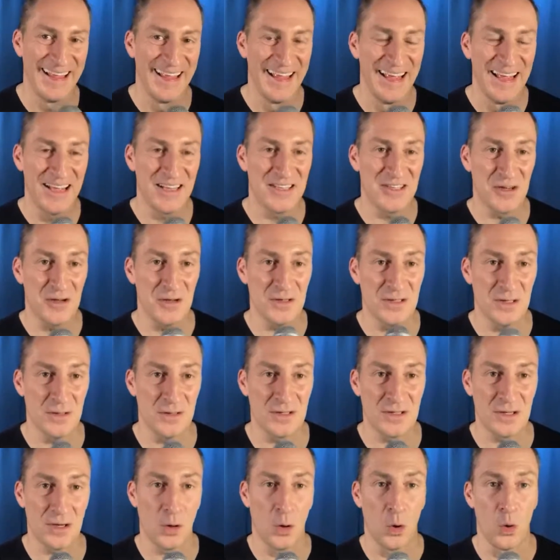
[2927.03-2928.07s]
It's because
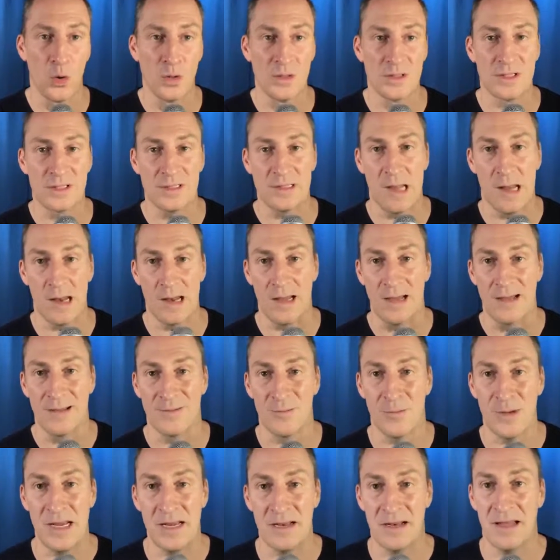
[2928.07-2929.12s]
there's a cold Stella
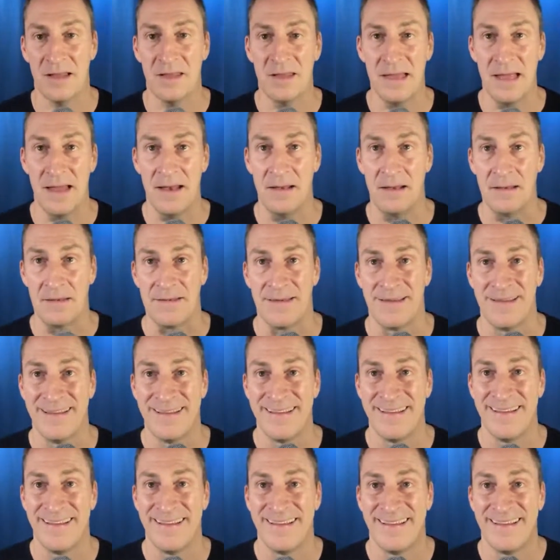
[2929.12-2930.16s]
waiting at the end.
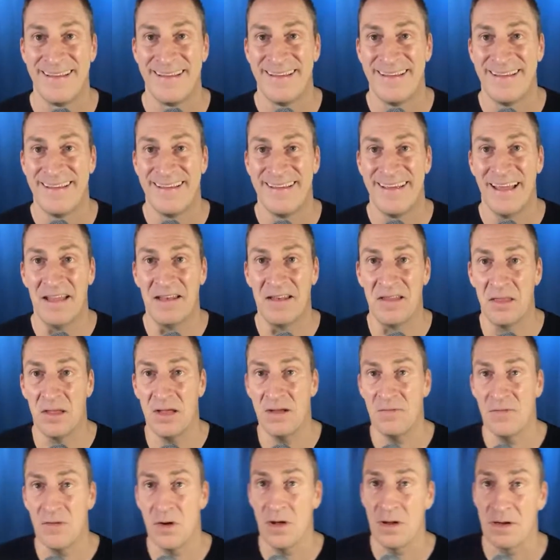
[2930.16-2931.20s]
And
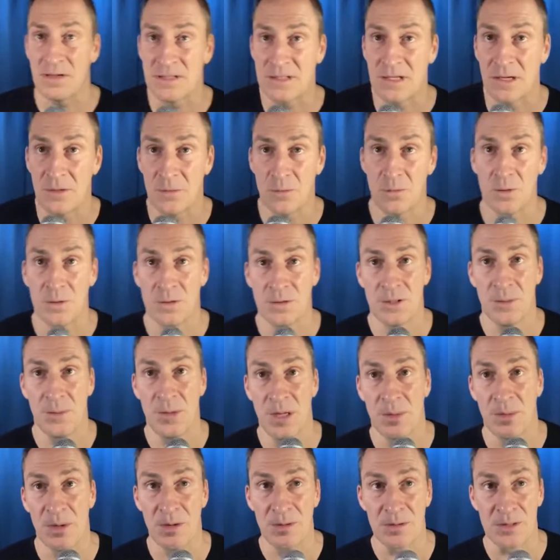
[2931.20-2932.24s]
they've not said a word to me
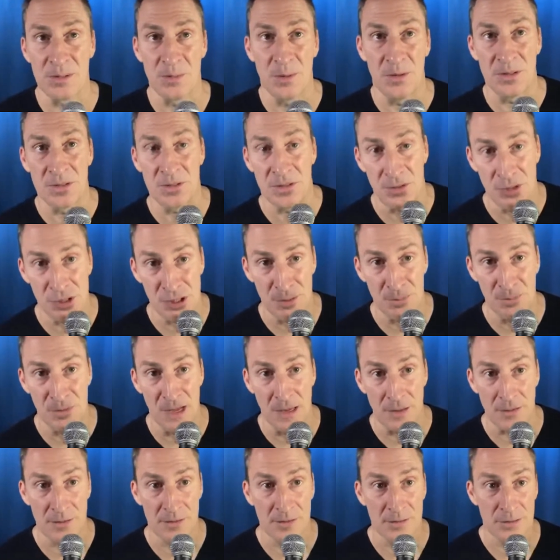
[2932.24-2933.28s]
about sponsorship
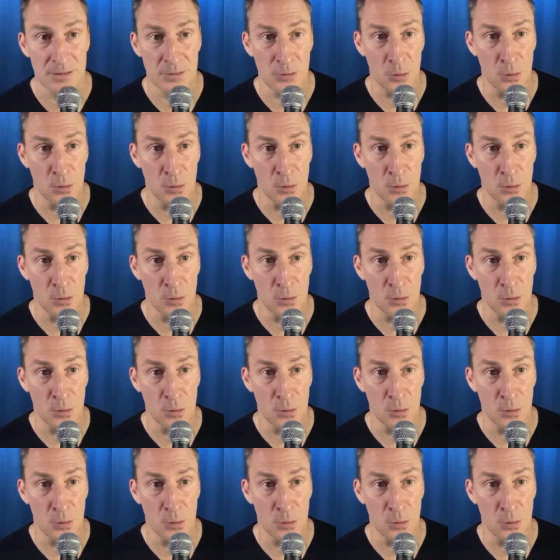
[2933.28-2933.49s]
yet. So